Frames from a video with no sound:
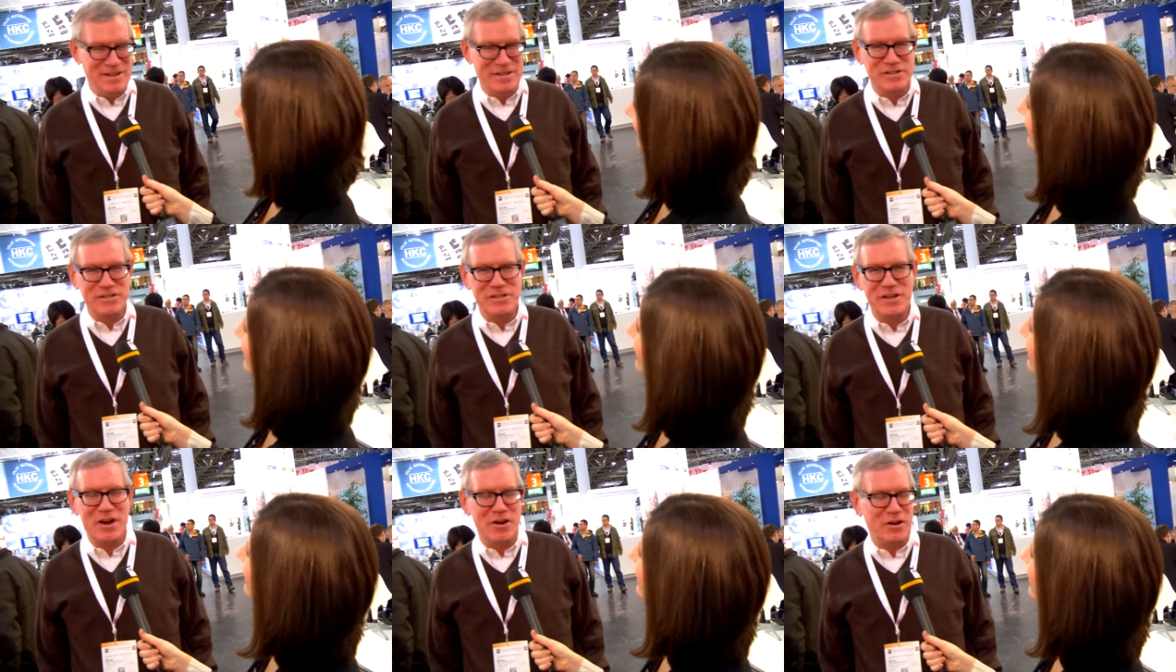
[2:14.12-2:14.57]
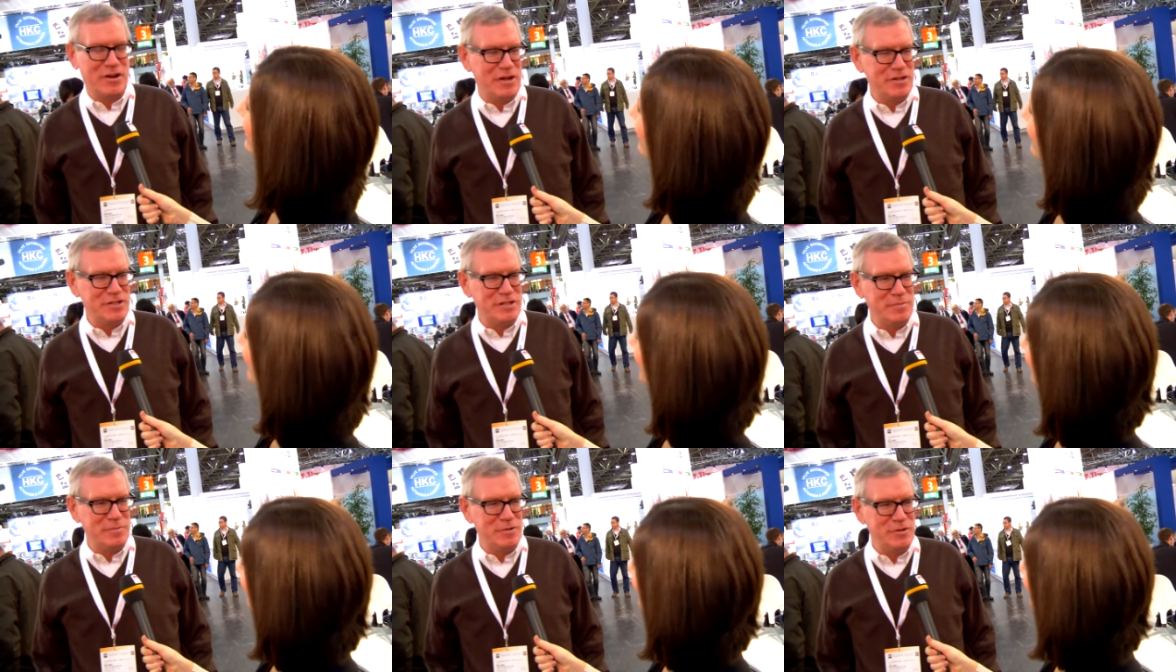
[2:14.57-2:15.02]
to see our
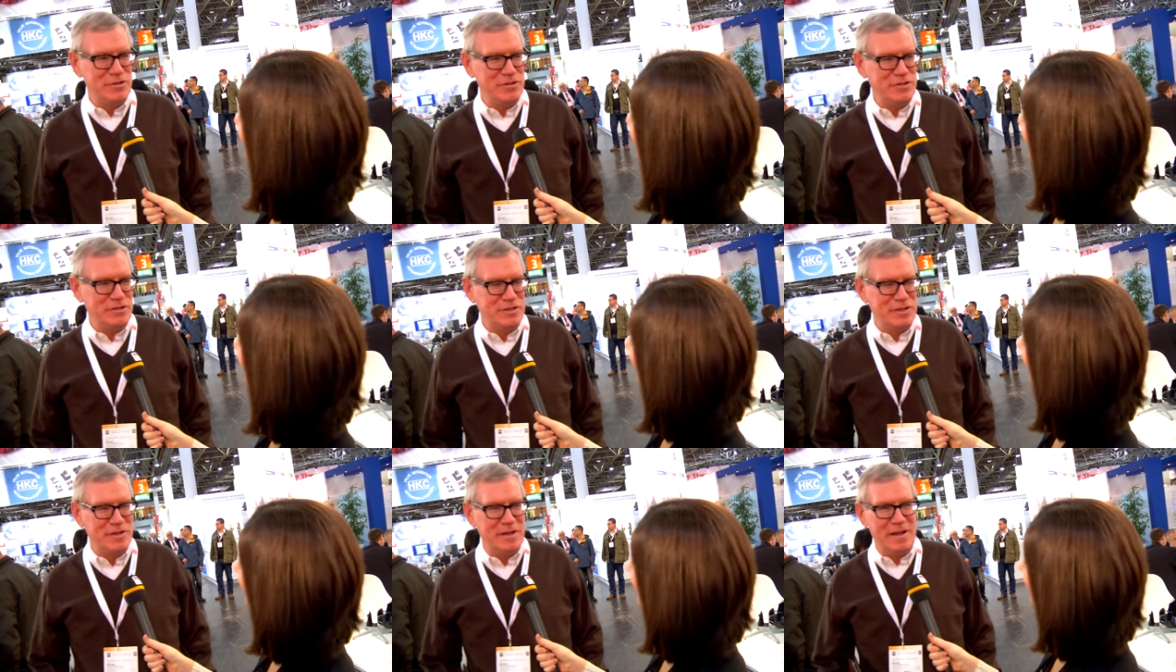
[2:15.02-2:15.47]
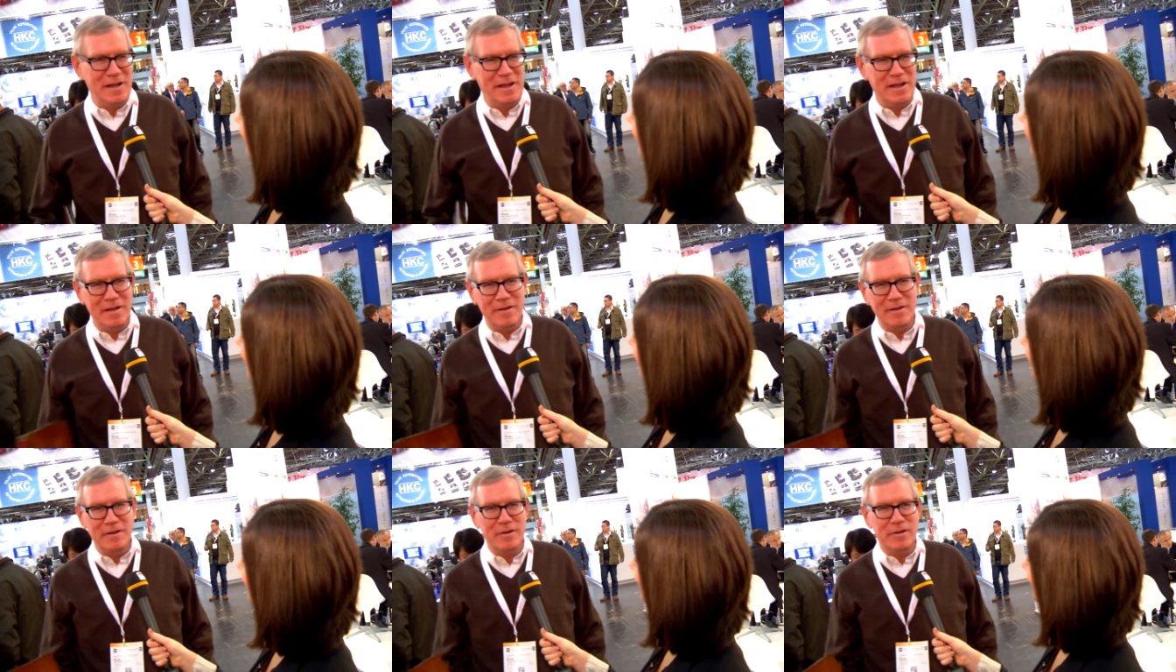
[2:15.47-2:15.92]
customers,
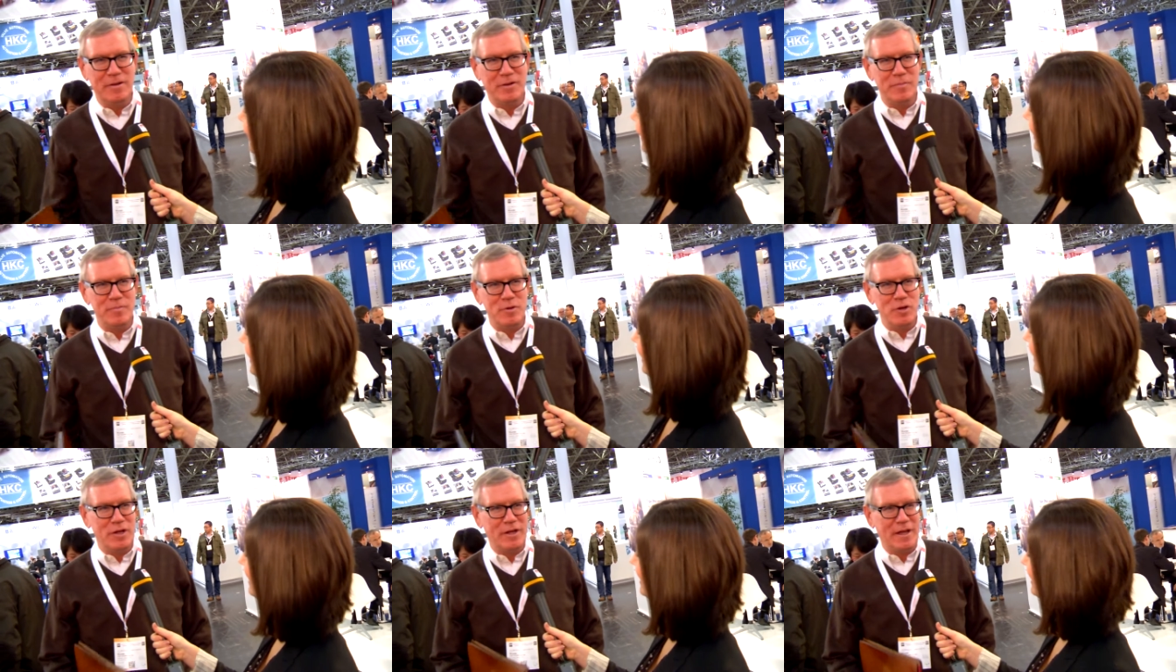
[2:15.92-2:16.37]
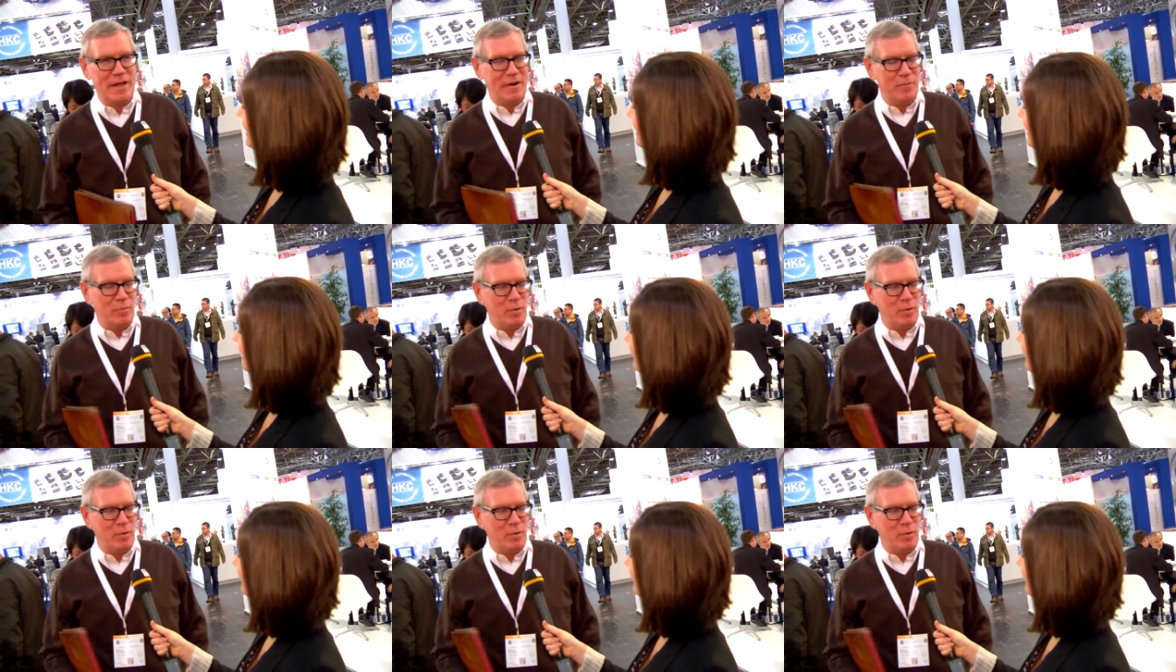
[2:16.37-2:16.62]
to communicate